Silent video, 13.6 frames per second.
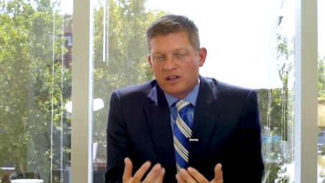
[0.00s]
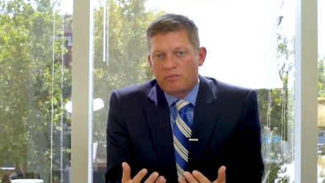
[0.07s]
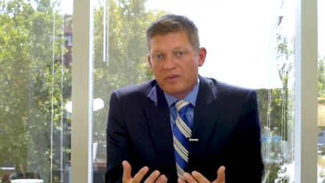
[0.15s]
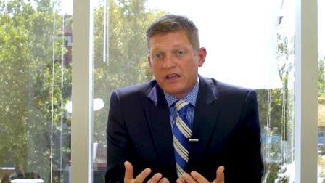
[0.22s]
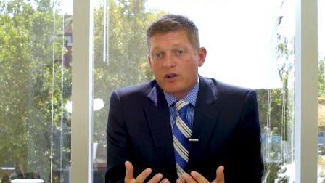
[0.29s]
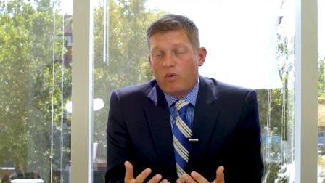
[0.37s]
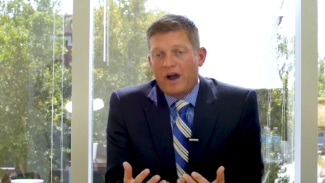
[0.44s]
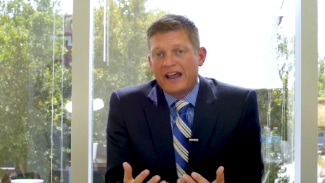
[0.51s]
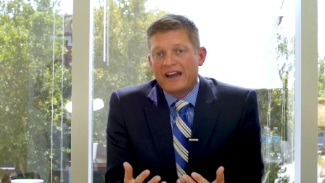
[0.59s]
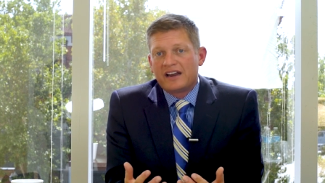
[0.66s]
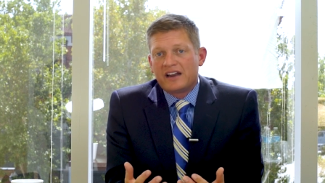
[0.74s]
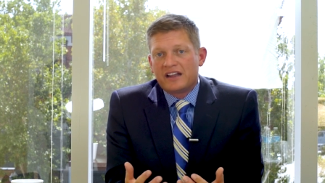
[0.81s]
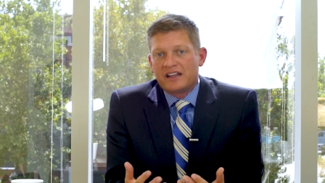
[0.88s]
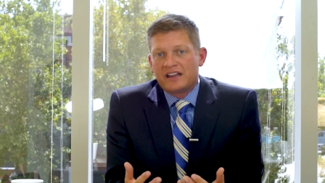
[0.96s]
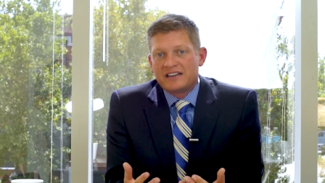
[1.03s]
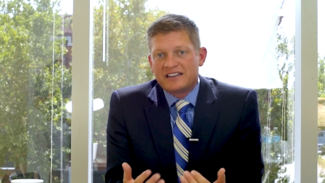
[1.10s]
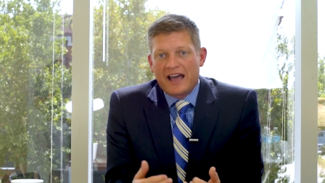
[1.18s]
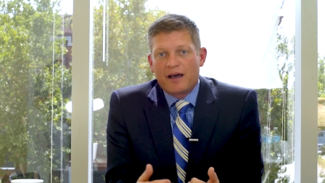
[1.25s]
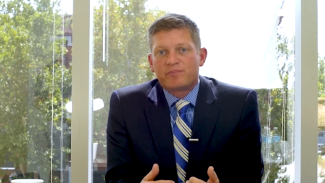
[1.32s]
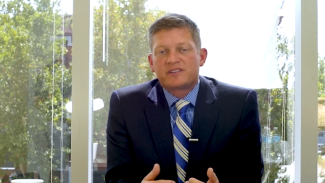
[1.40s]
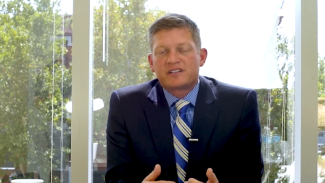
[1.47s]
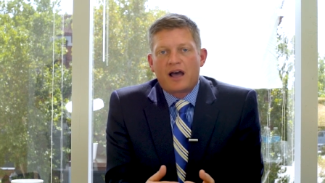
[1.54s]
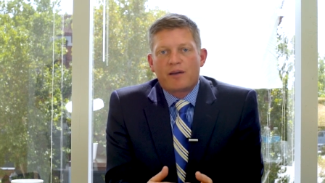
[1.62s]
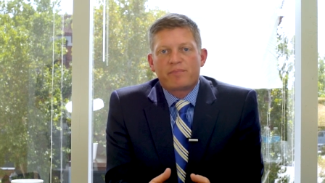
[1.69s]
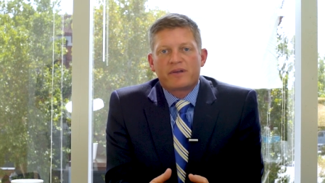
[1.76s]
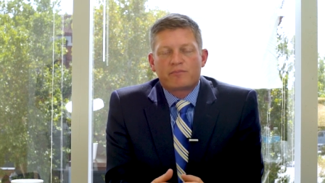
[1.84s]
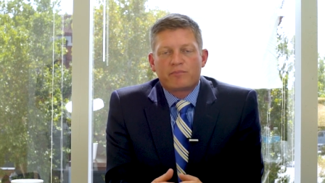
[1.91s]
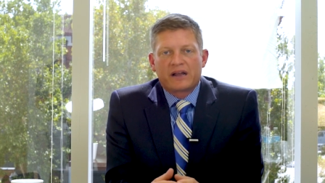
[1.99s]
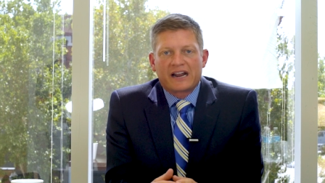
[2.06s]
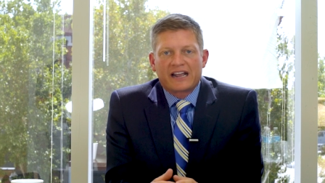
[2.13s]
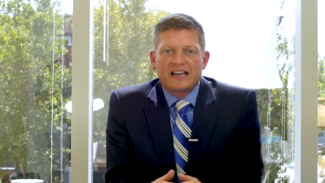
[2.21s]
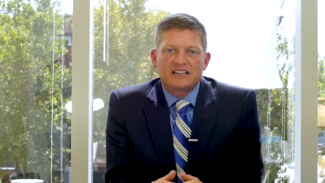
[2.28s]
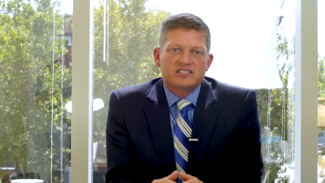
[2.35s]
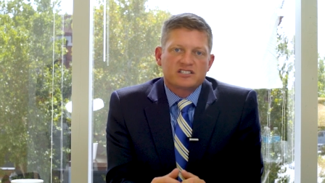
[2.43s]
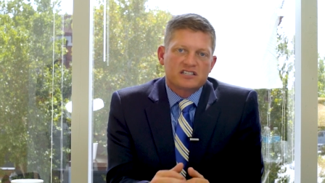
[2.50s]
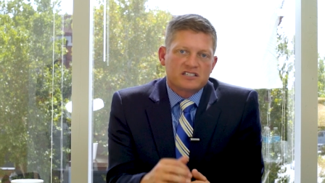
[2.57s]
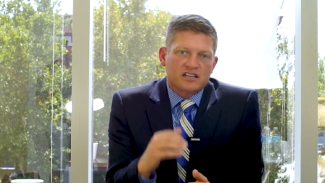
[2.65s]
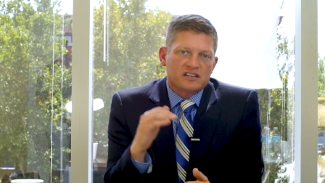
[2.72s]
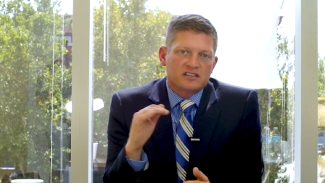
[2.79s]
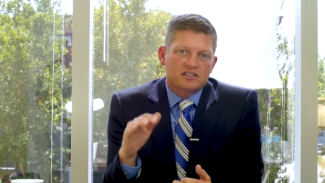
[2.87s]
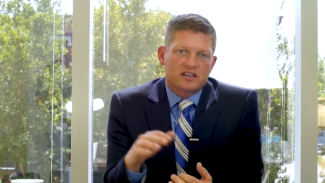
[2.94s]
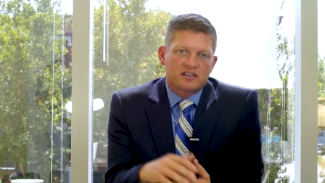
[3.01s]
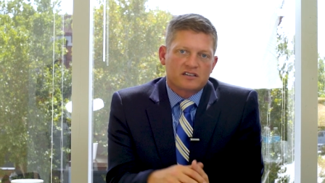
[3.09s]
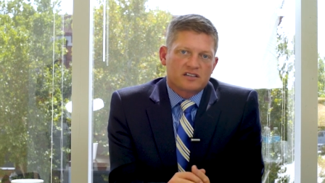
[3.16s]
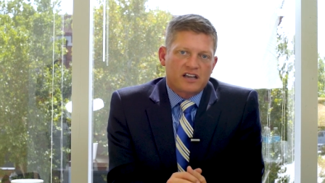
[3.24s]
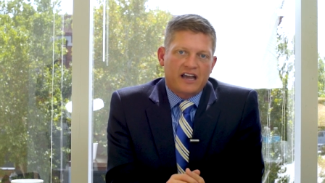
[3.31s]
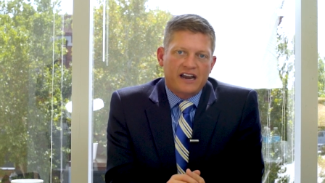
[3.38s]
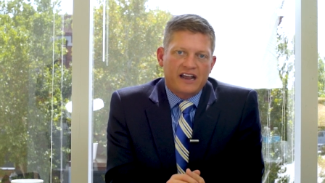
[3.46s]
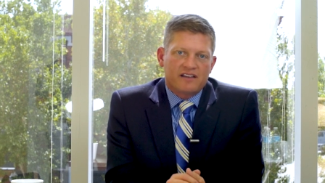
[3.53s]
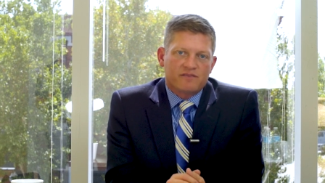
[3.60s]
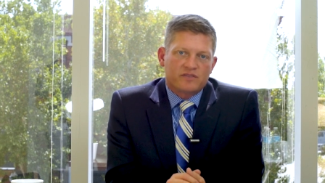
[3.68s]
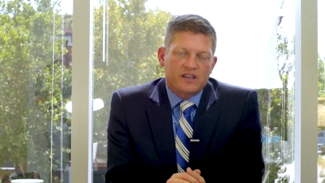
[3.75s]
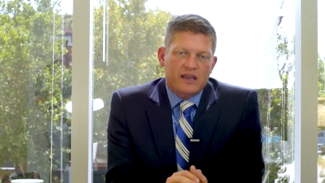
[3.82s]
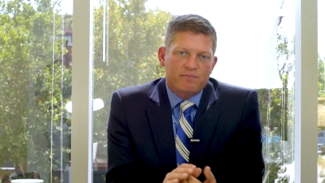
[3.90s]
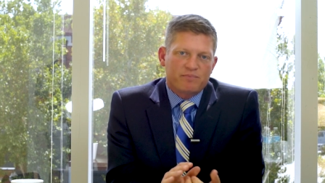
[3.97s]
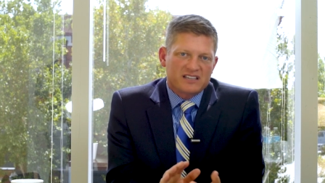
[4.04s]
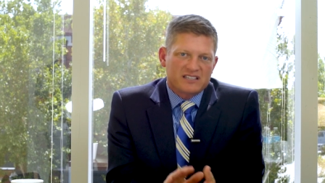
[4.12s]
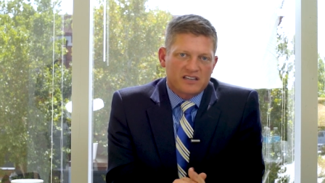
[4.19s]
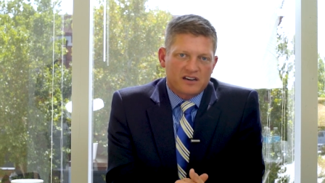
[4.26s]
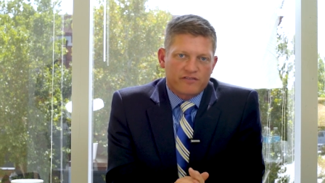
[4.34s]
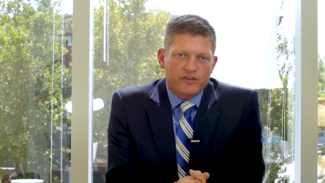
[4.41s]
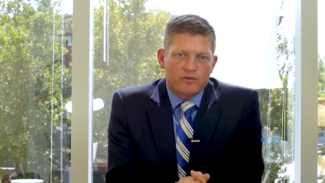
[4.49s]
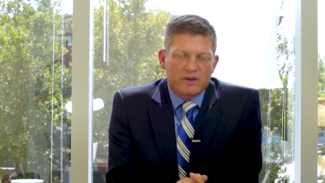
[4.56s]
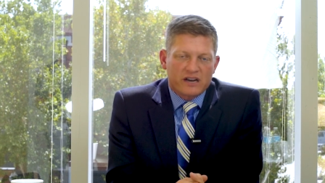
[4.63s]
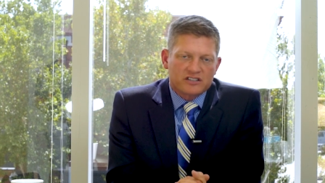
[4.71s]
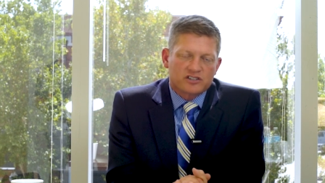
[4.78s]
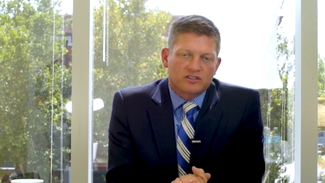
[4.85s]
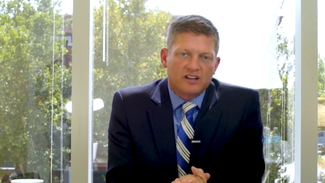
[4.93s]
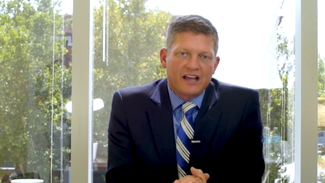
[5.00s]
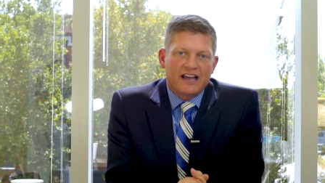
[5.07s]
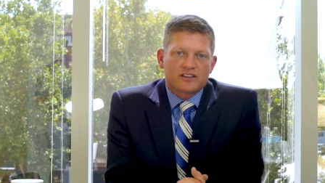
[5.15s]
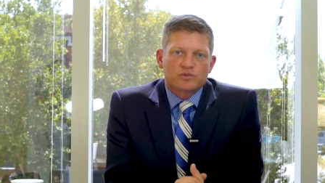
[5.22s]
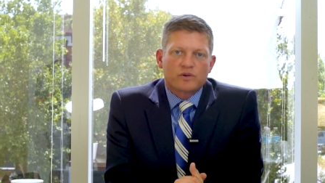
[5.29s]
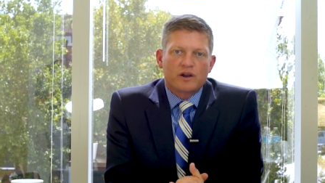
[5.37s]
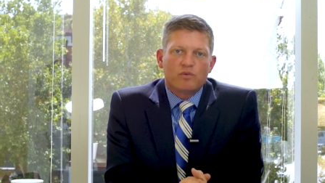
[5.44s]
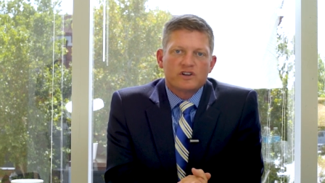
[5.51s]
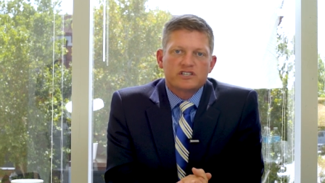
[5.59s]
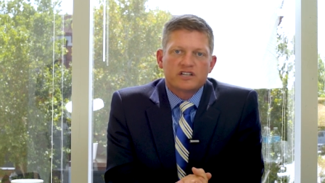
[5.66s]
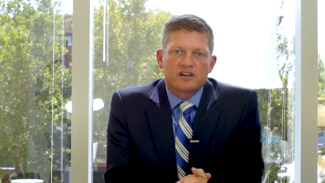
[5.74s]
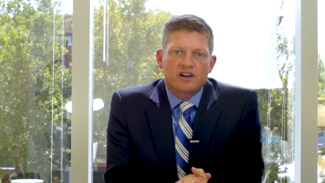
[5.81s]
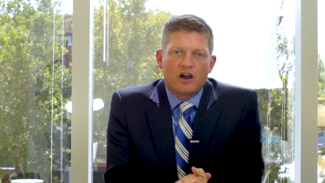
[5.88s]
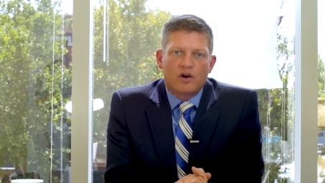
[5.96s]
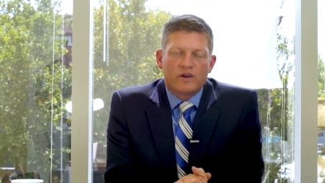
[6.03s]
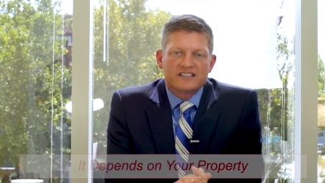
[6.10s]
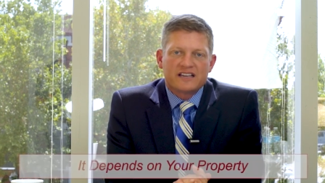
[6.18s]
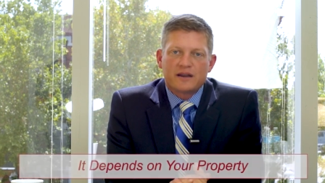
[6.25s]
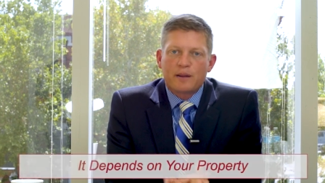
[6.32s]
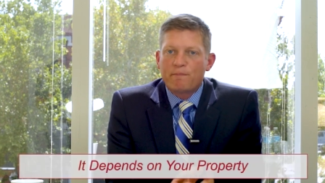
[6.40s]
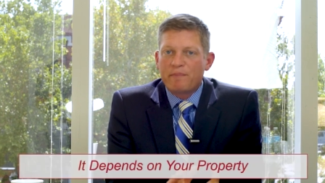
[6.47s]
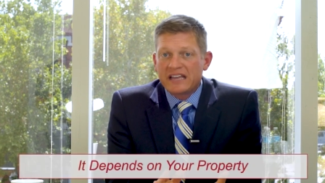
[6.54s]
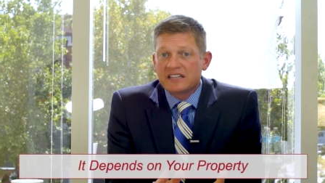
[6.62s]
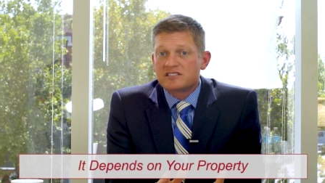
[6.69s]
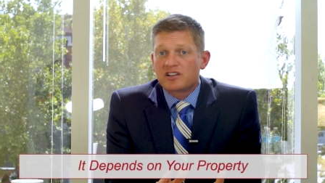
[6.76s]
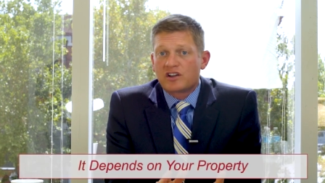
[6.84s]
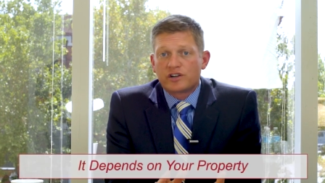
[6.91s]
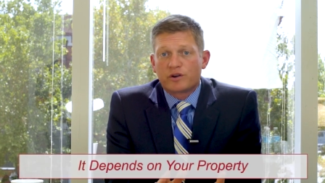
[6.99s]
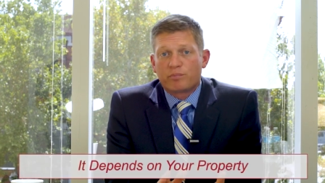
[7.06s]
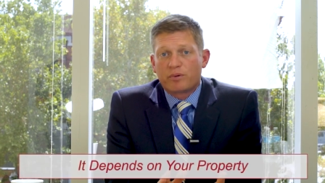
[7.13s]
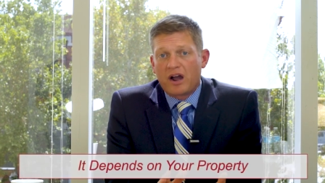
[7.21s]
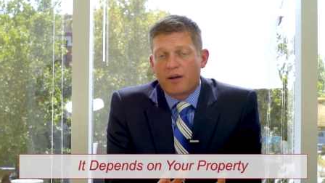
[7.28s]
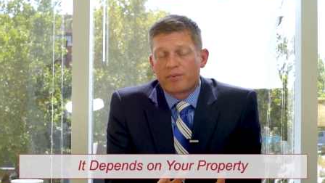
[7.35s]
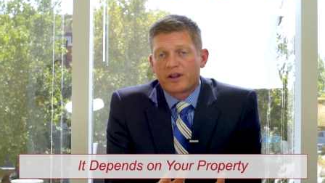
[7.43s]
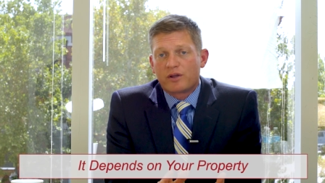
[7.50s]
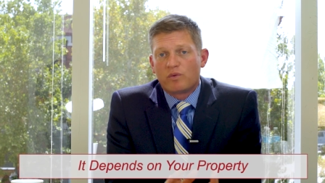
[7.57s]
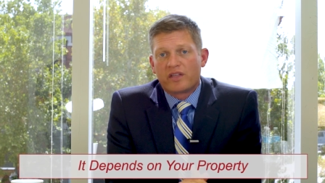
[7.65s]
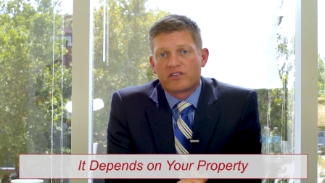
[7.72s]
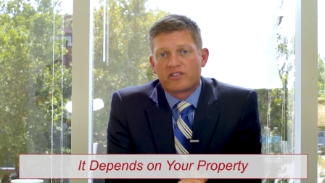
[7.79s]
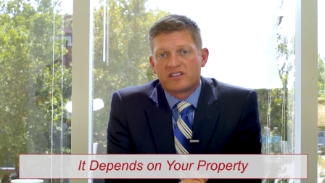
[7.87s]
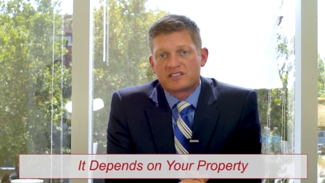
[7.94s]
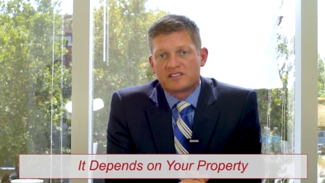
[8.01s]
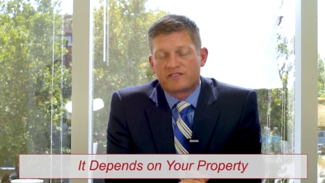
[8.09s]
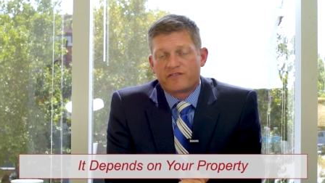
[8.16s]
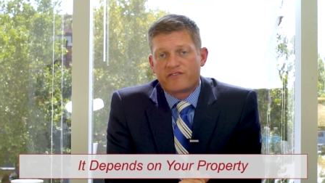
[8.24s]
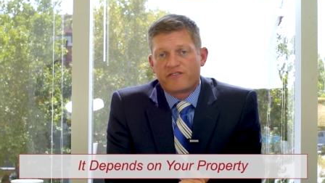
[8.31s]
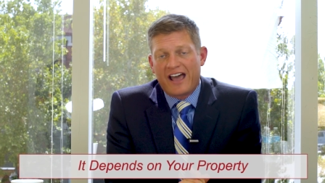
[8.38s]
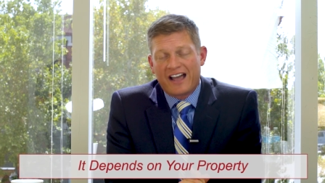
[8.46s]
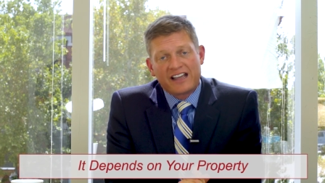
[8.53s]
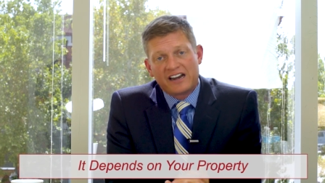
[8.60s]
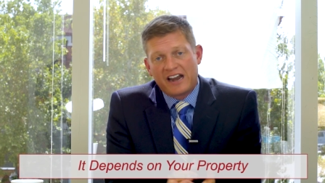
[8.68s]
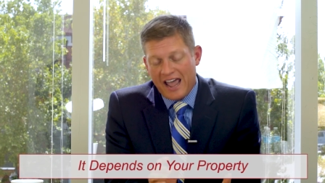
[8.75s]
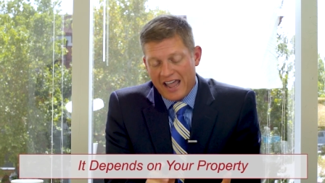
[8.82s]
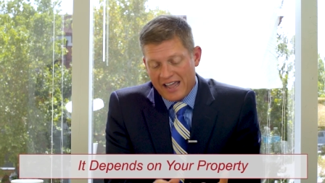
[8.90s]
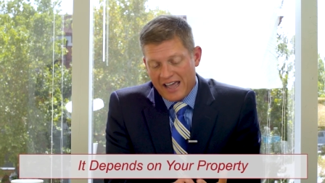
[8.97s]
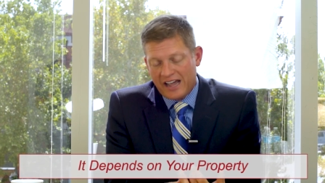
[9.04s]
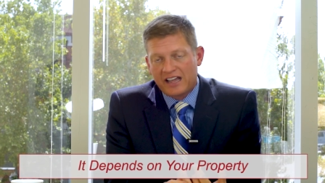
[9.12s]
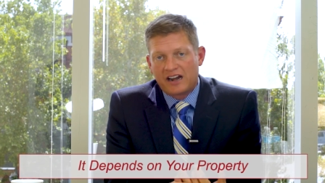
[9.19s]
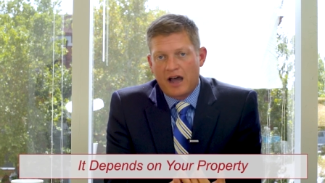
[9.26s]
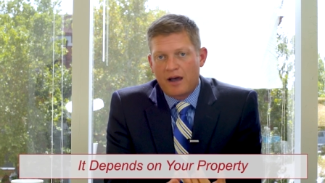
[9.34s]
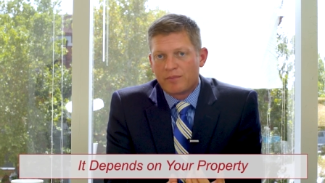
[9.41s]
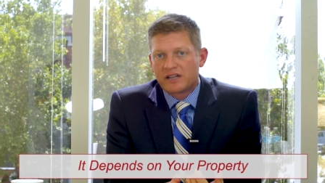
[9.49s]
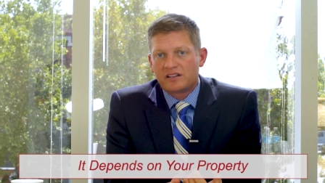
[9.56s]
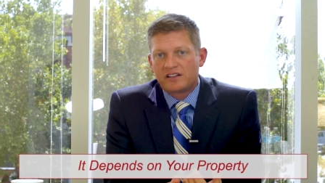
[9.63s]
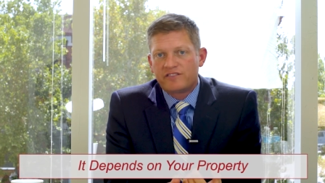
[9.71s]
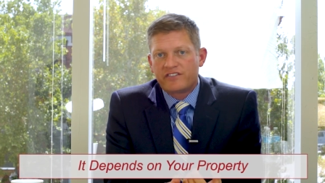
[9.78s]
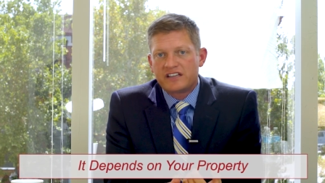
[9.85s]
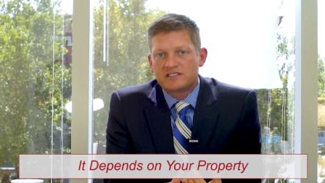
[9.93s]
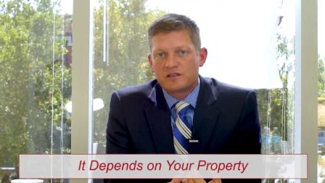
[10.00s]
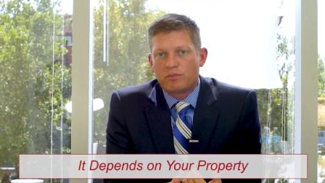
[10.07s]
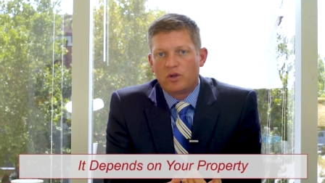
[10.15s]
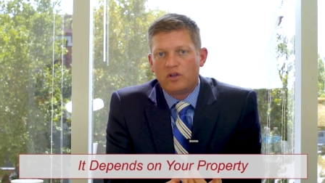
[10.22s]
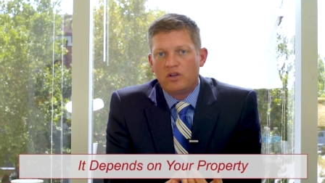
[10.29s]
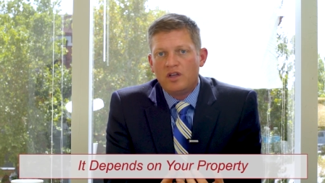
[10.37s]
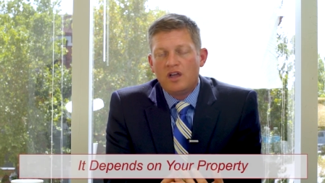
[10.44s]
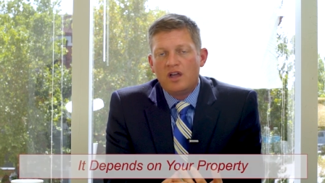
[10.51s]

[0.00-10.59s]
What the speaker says: be quite an in-depth topic, but I guess just to kind of keep this in a few minutes or less, what I want you to know is it depends on your property whether this is economically feasible